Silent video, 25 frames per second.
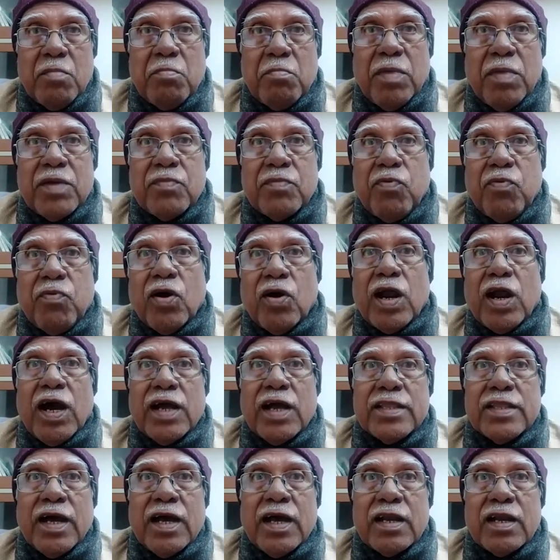But for
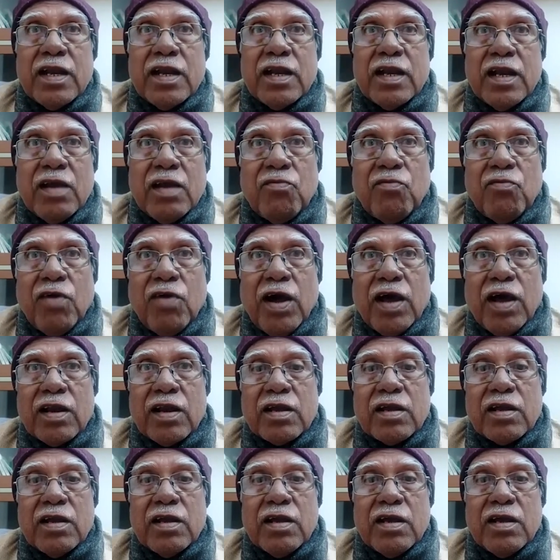other work,
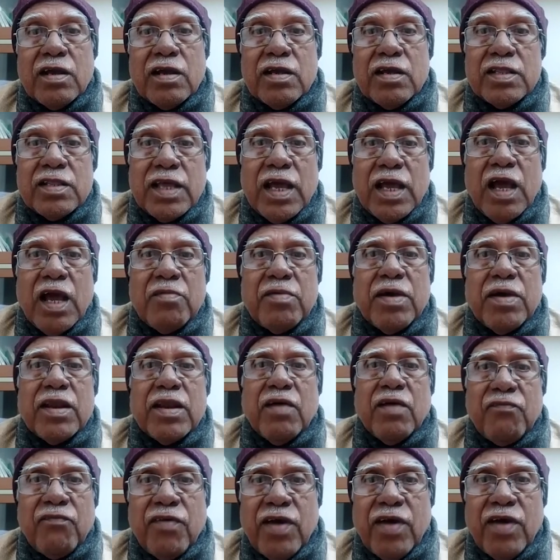they have
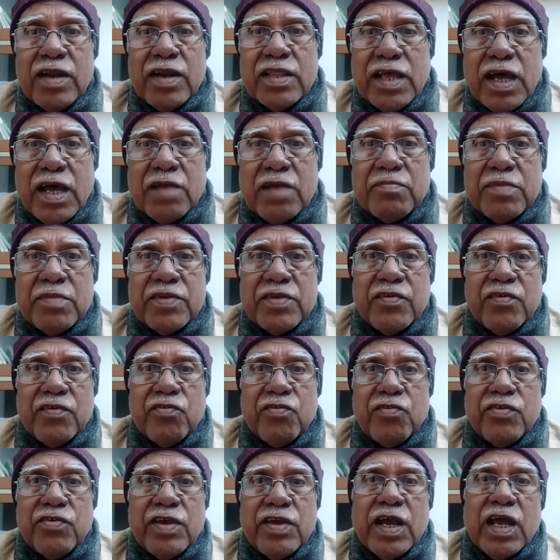enough fund, they are
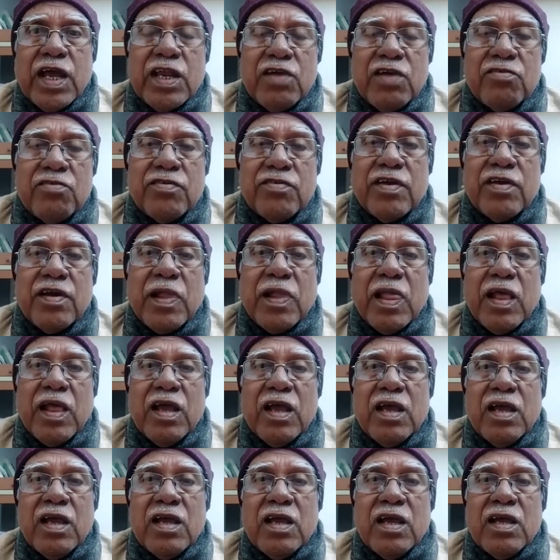misusing and using.
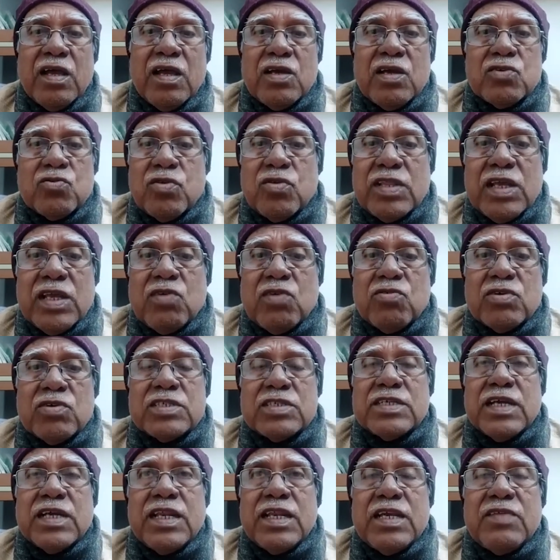So the
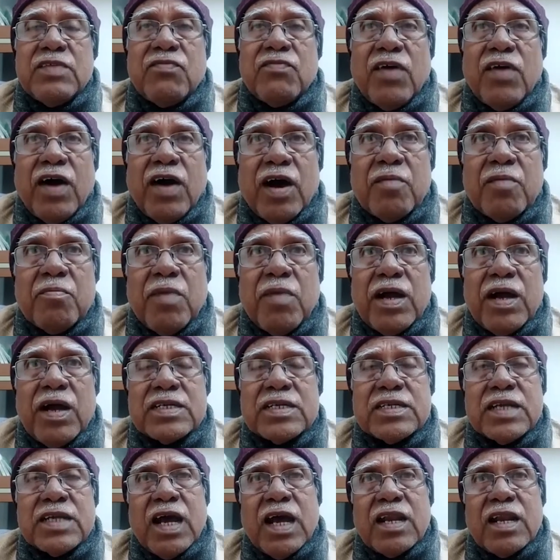question is,
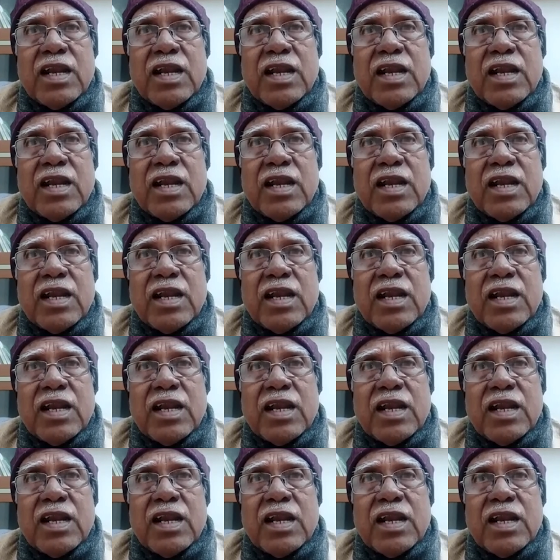farmers are,